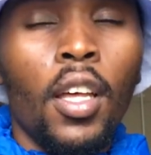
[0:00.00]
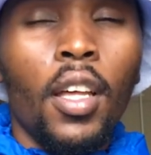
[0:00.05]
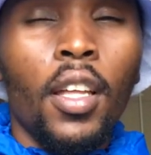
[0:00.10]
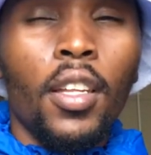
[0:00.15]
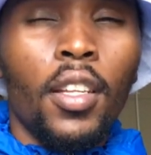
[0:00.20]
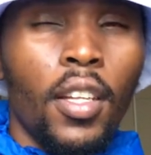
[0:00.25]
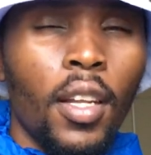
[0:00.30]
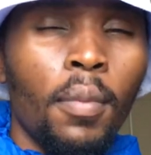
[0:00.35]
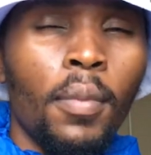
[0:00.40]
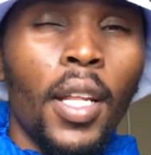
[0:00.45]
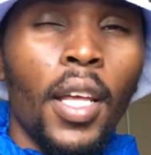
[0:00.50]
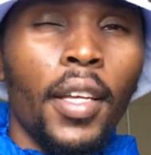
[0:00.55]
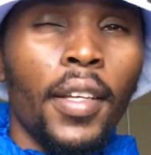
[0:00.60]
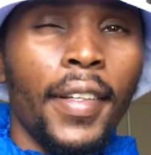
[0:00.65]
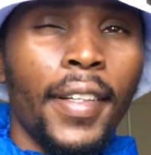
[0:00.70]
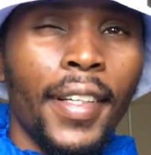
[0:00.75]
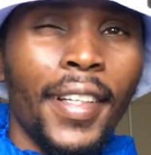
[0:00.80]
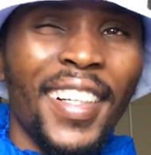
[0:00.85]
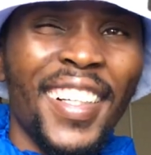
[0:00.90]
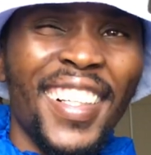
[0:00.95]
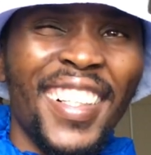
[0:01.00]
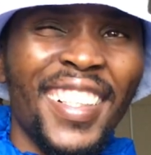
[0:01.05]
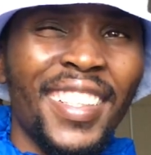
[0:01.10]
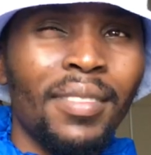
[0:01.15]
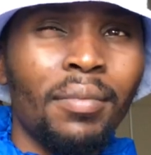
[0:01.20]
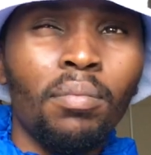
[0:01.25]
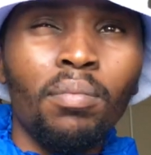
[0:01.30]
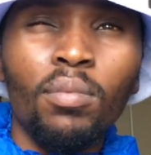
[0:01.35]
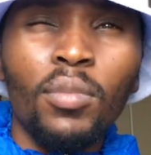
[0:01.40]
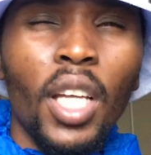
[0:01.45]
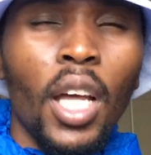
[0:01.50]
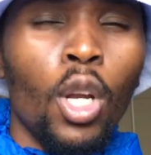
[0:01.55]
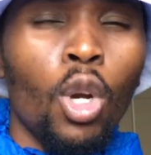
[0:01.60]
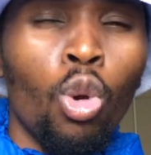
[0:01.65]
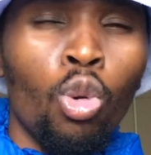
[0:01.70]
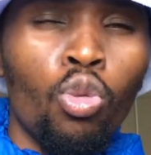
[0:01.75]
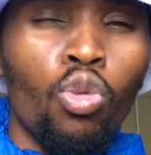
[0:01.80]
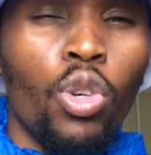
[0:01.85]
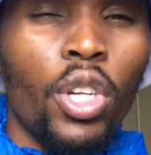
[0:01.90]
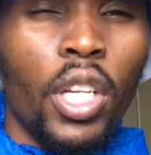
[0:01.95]
And then I'm like, I
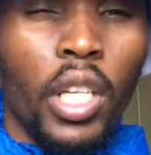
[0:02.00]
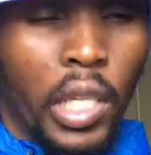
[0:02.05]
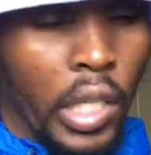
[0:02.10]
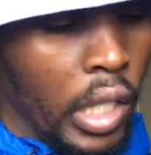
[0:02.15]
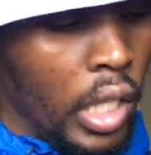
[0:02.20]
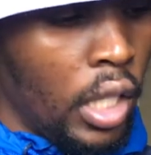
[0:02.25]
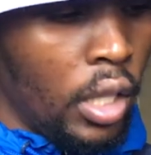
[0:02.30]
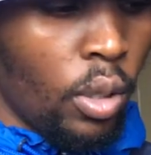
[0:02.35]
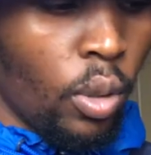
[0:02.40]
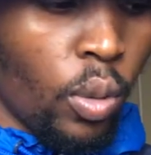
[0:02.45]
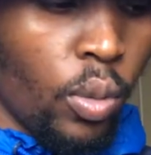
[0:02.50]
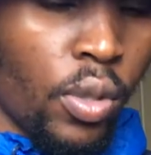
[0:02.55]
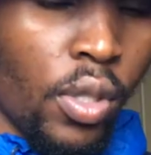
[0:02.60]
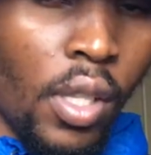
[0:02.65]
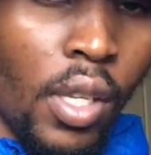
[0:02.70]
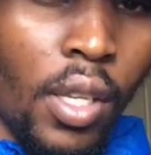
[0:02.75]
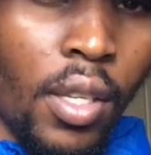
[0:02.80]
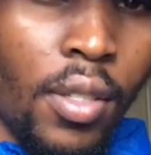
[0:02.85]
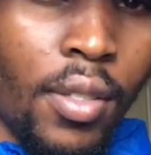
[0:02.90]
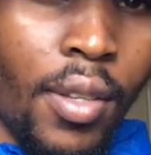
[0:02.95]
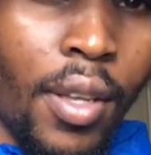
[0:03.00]
don't really need those things.